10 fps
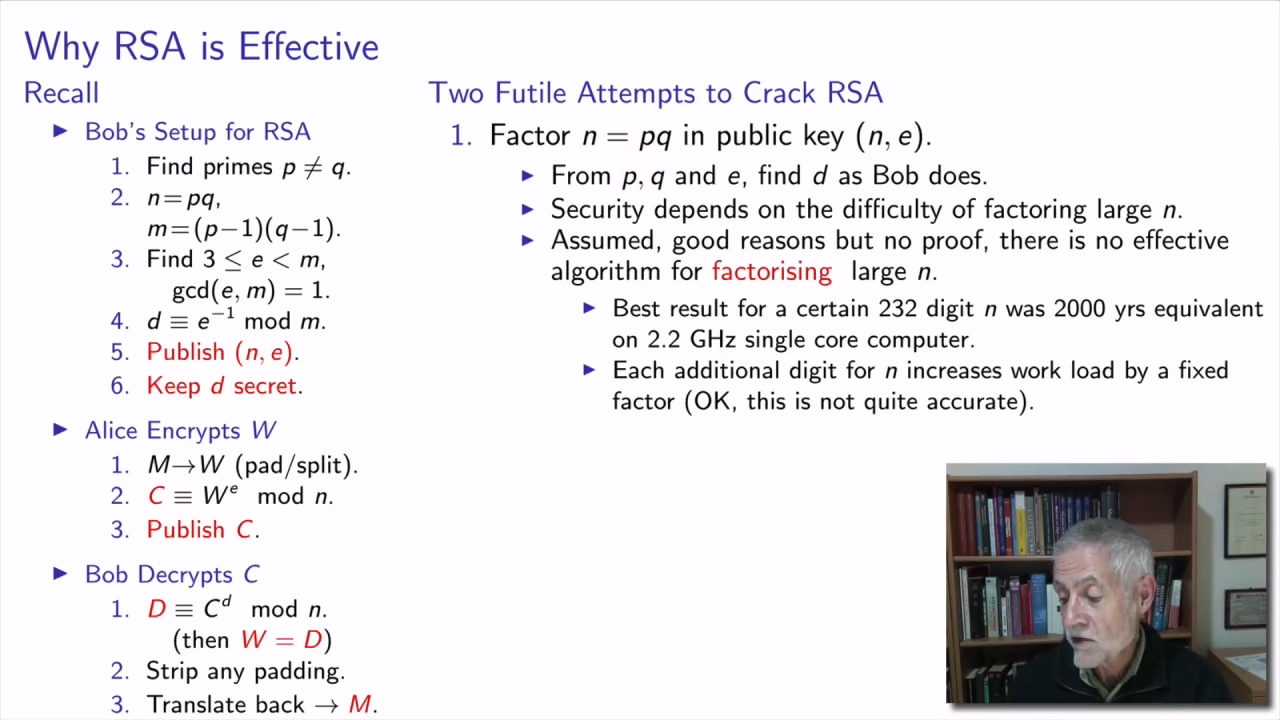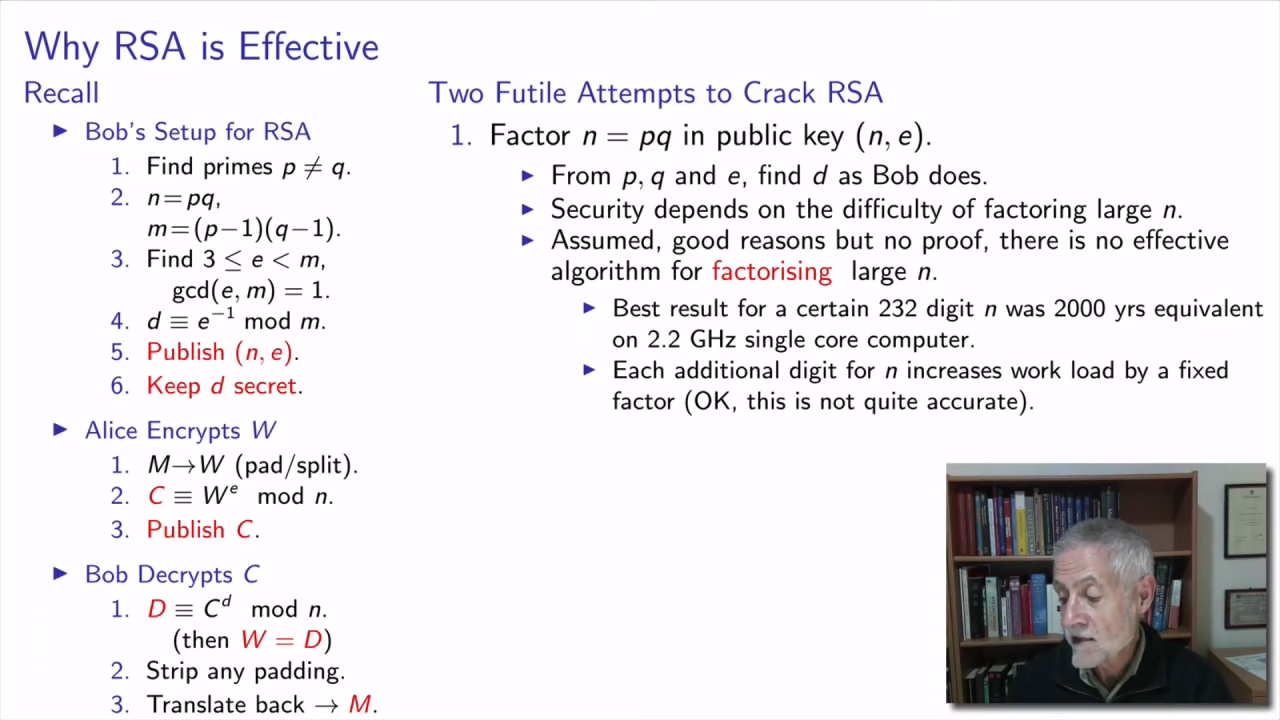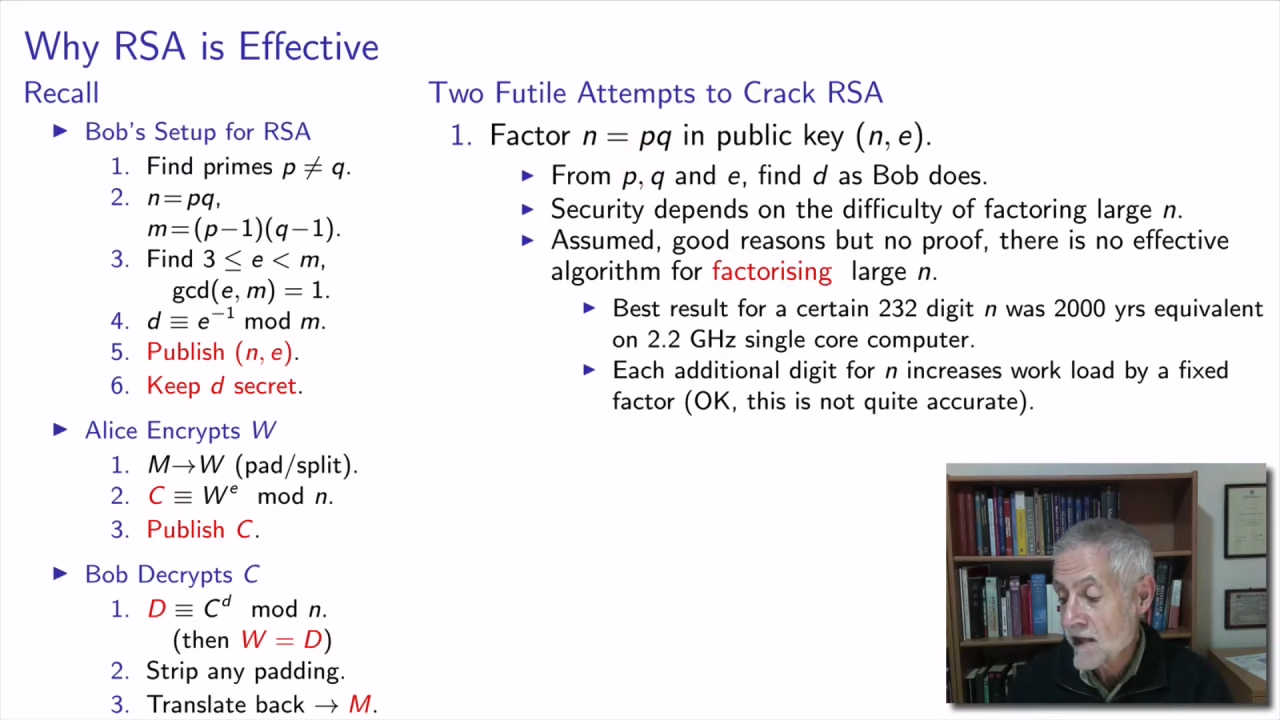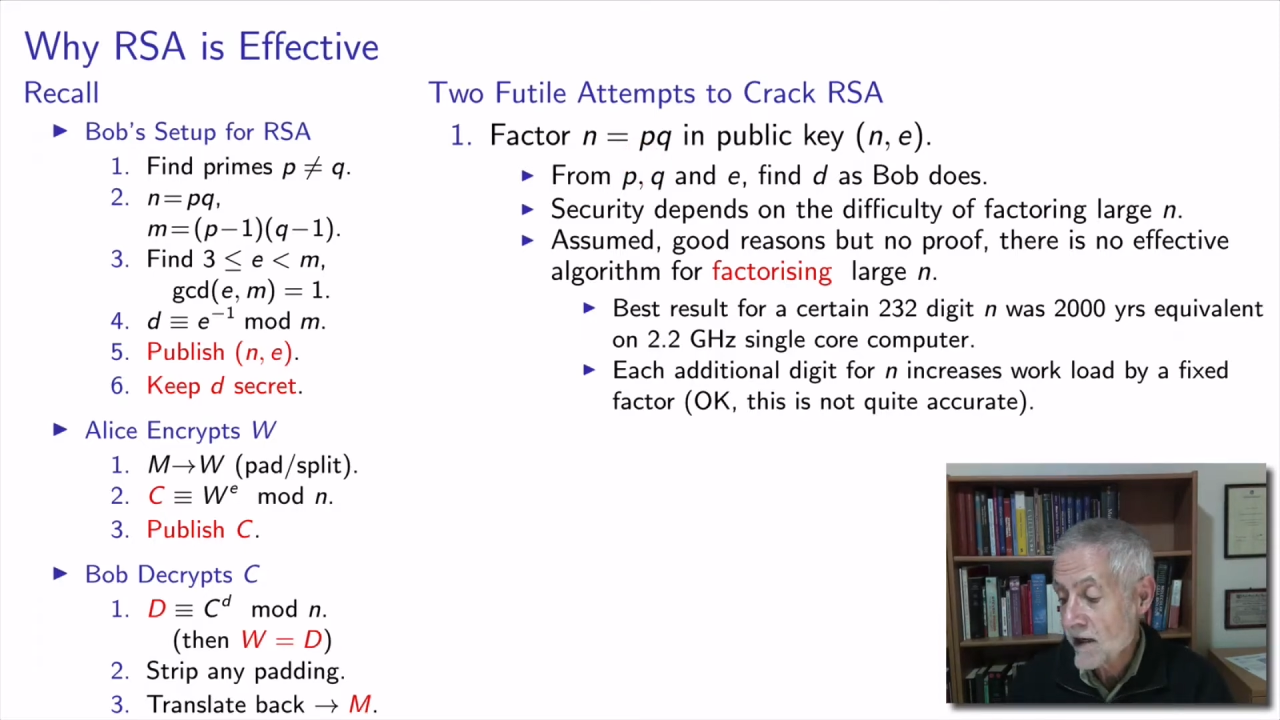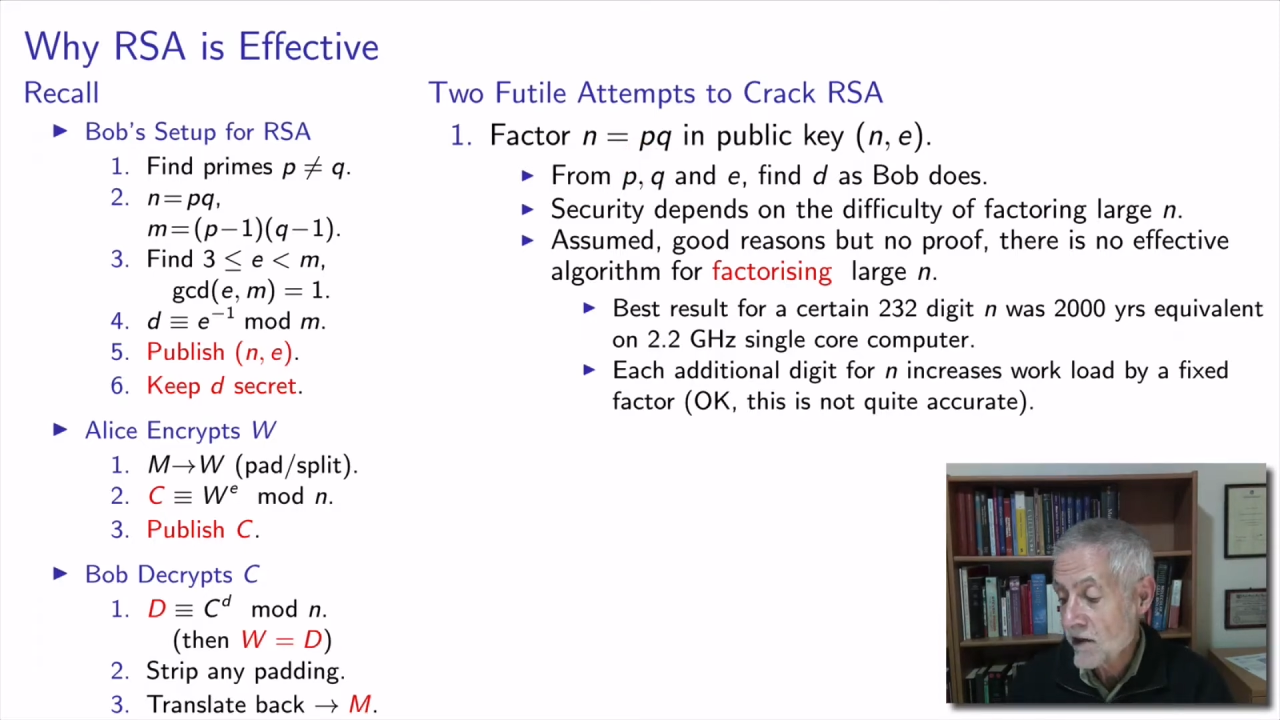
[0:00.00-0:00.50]

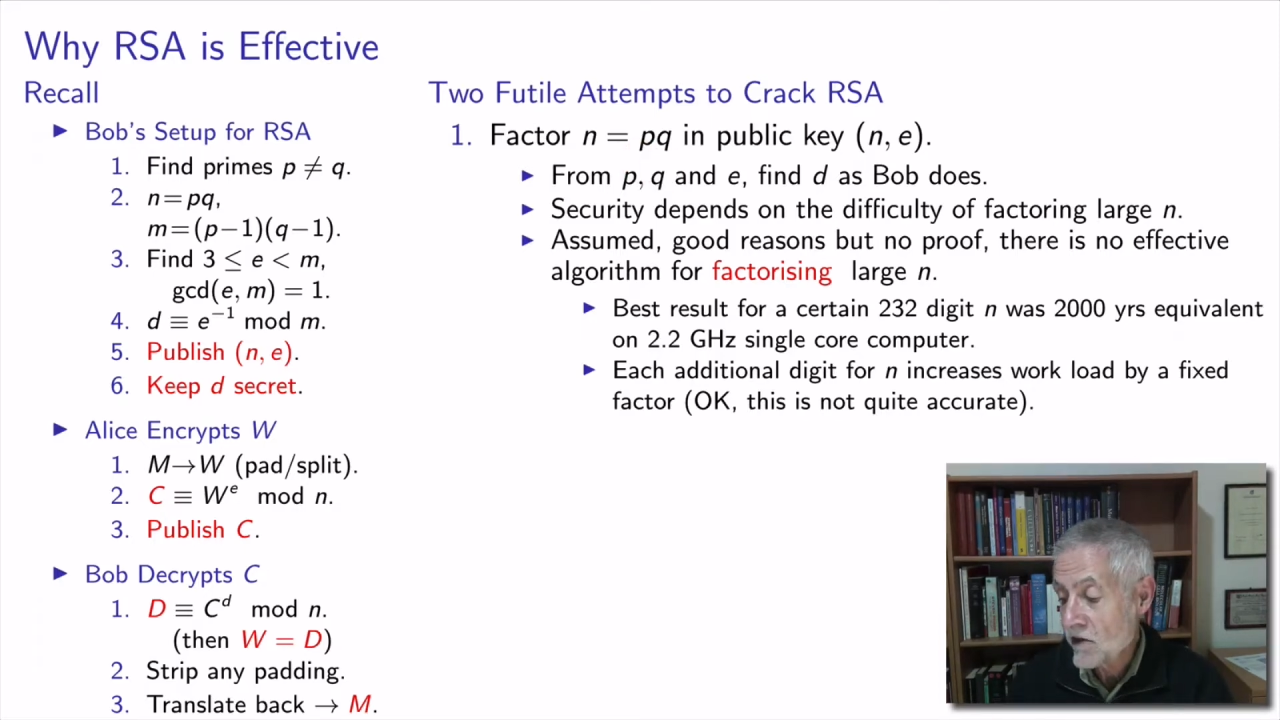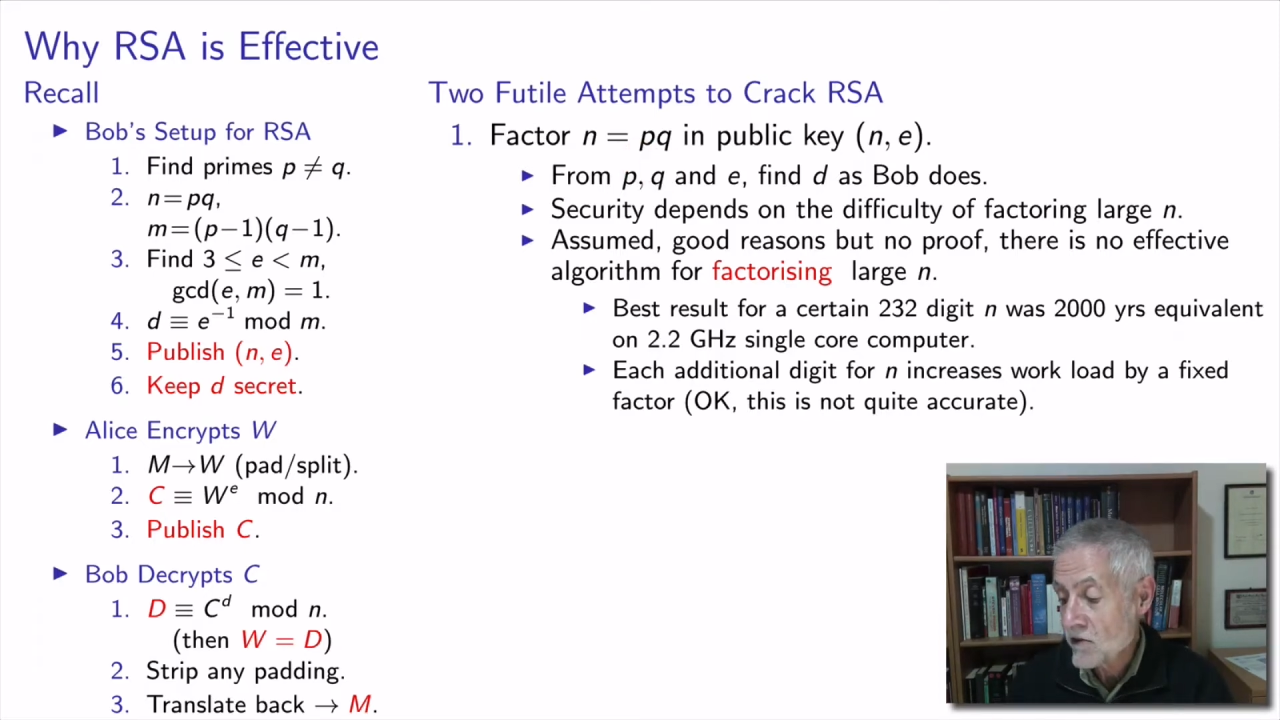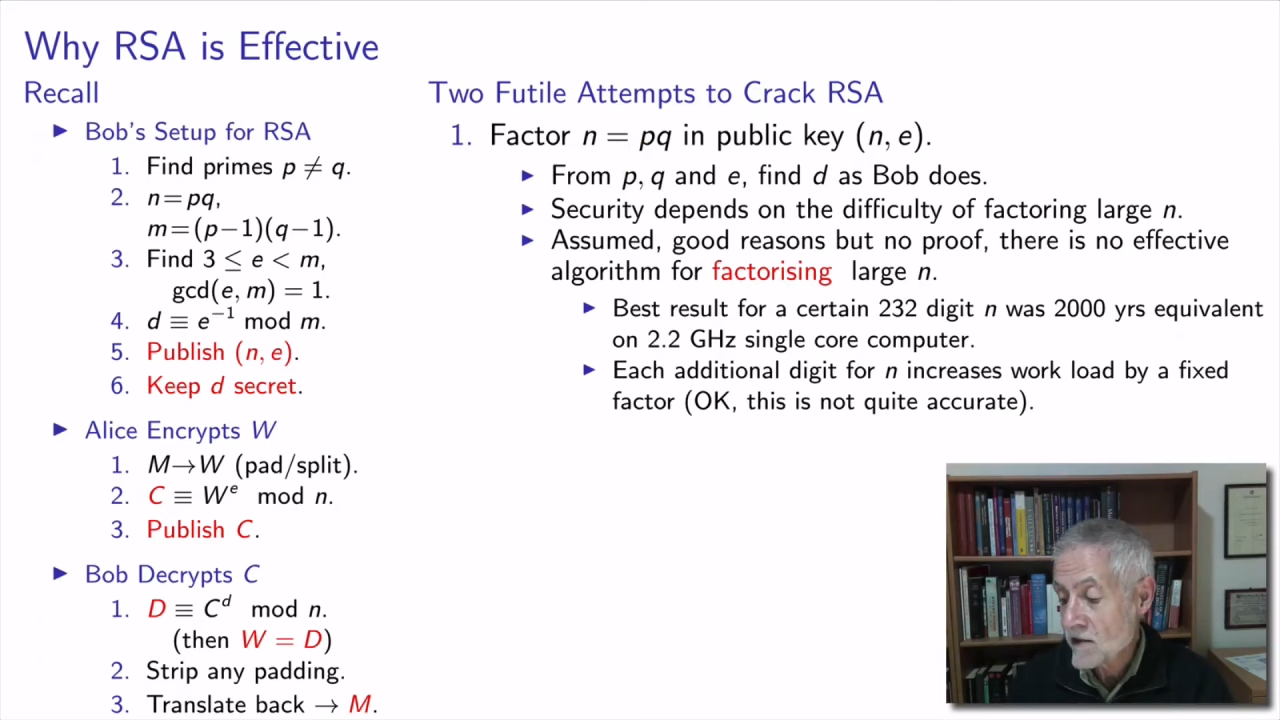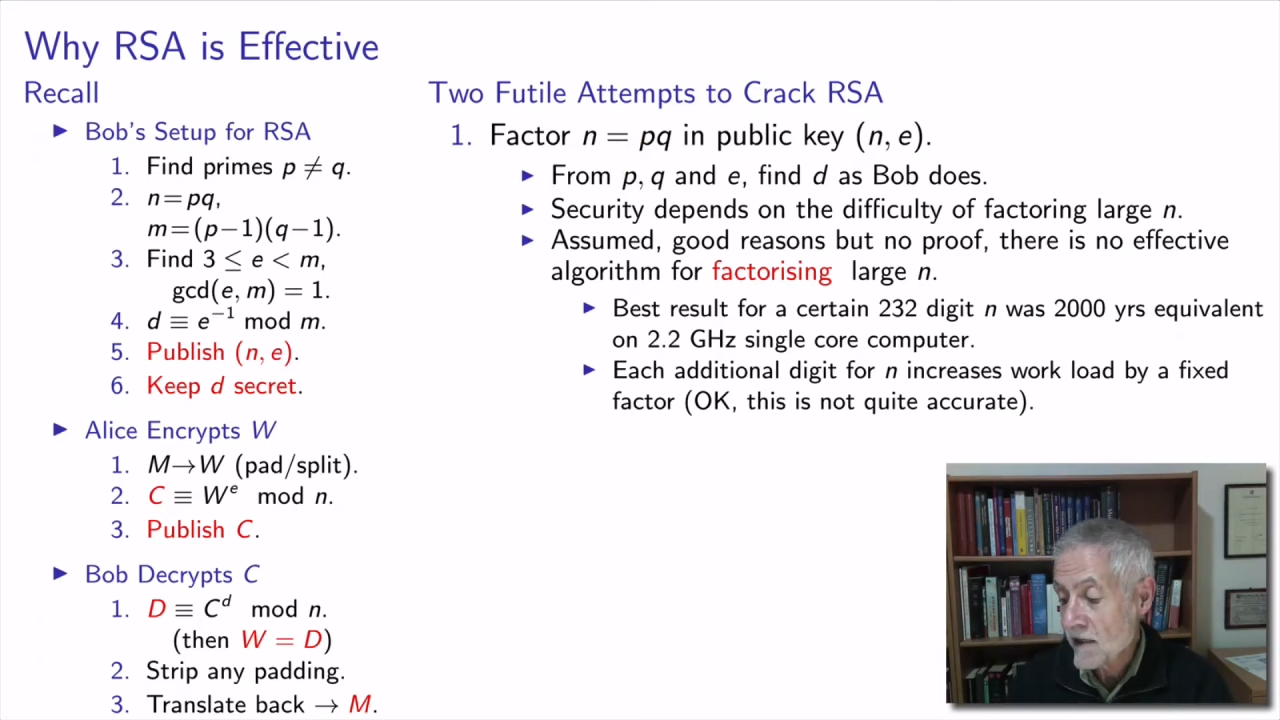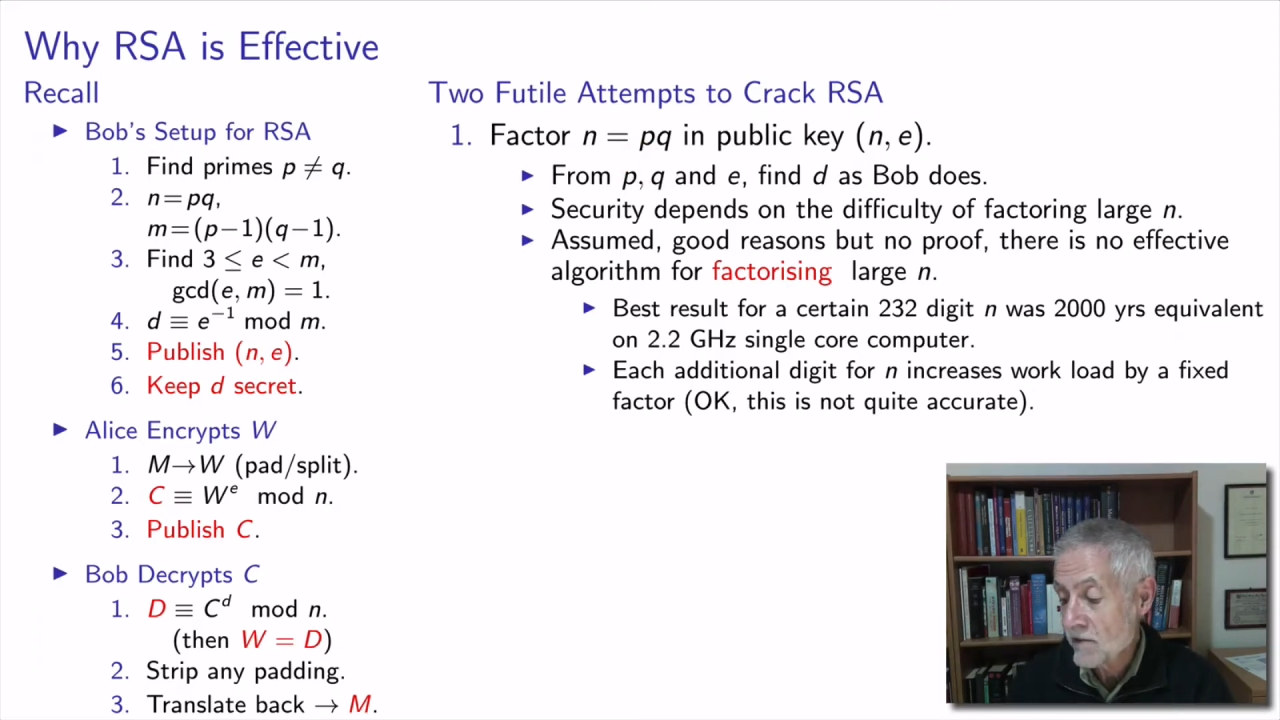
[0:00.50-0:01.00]
say, and q
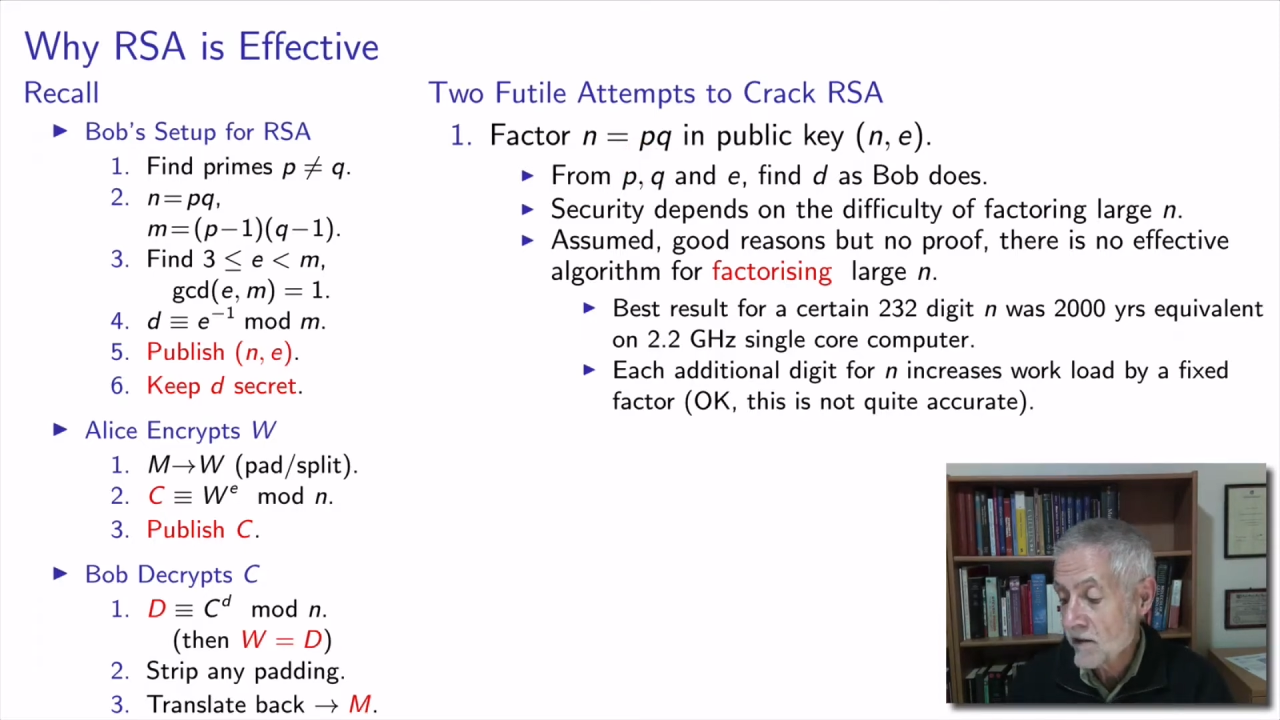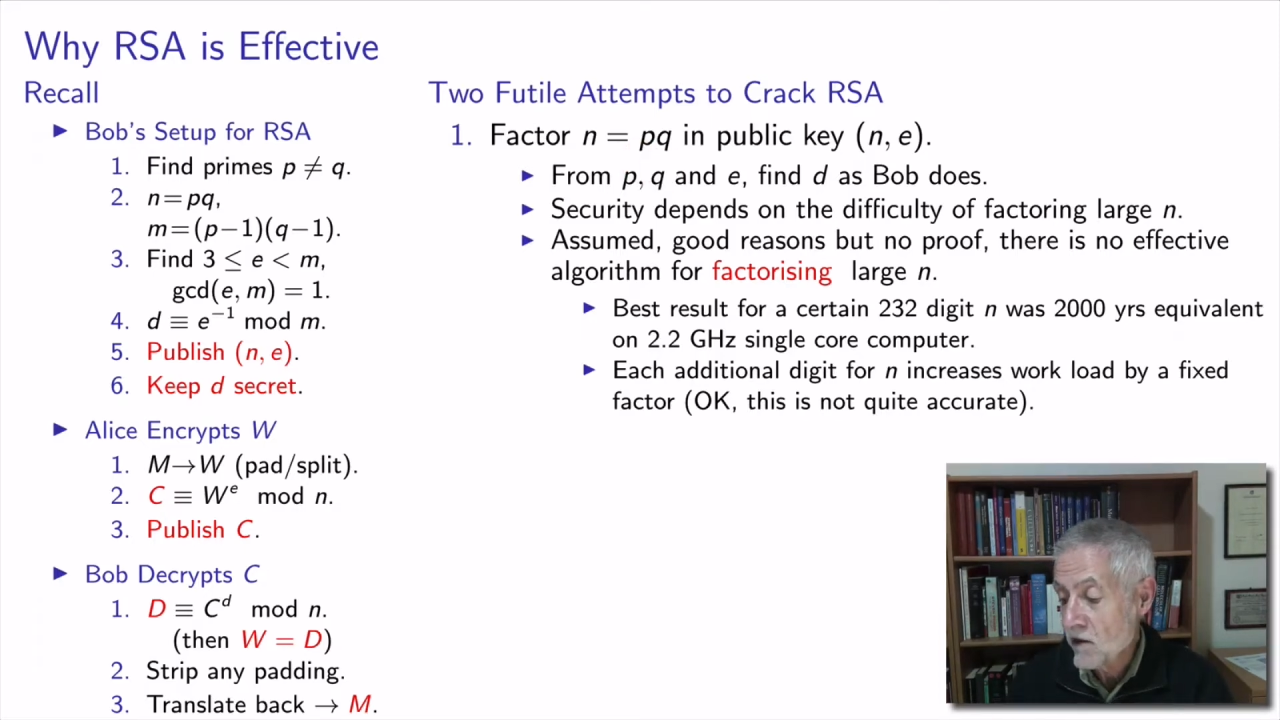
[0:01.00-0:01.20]
is 11,